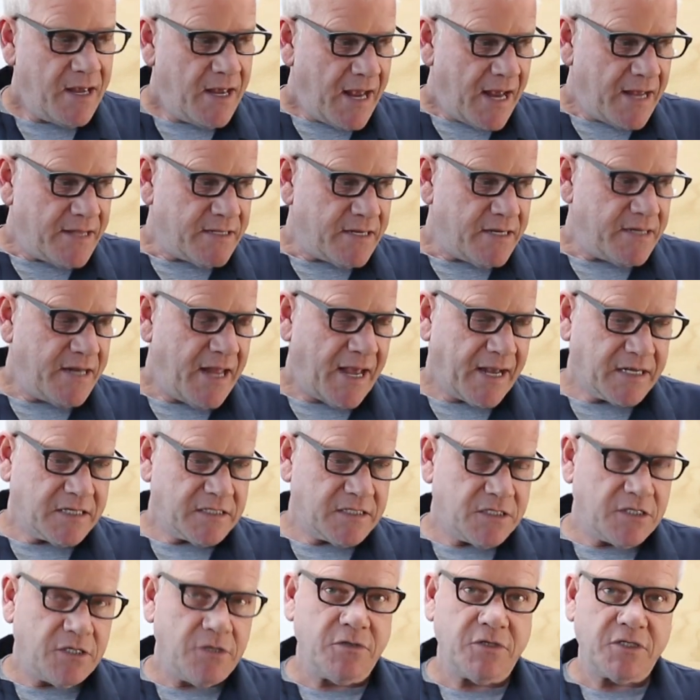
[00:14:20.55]
and the
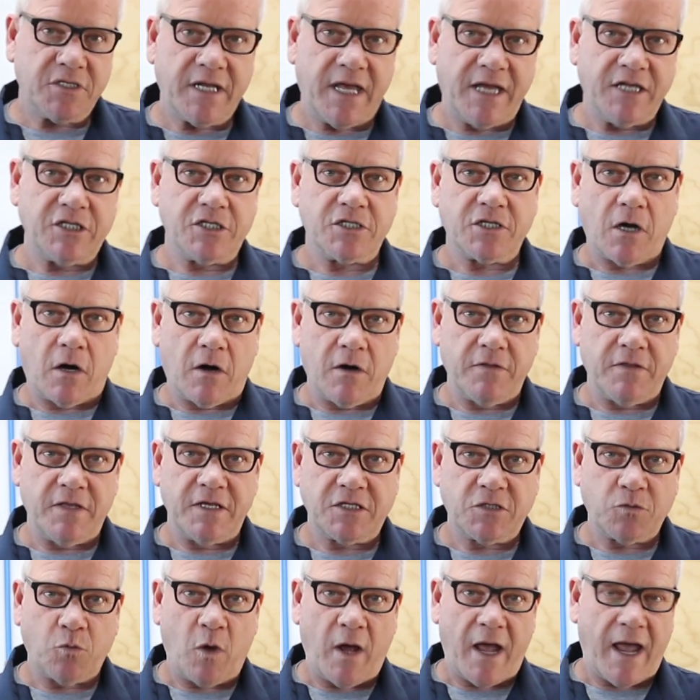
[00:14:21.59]
next 2 stages are
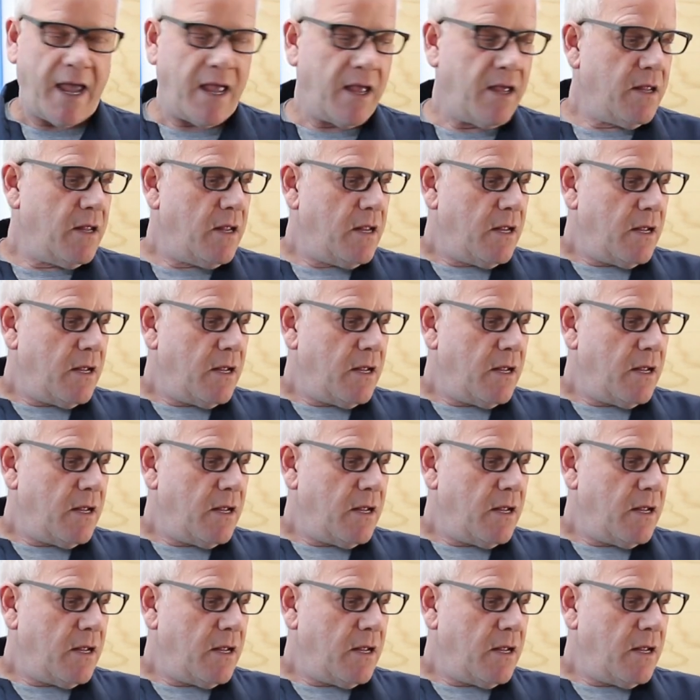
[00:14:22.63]
this way.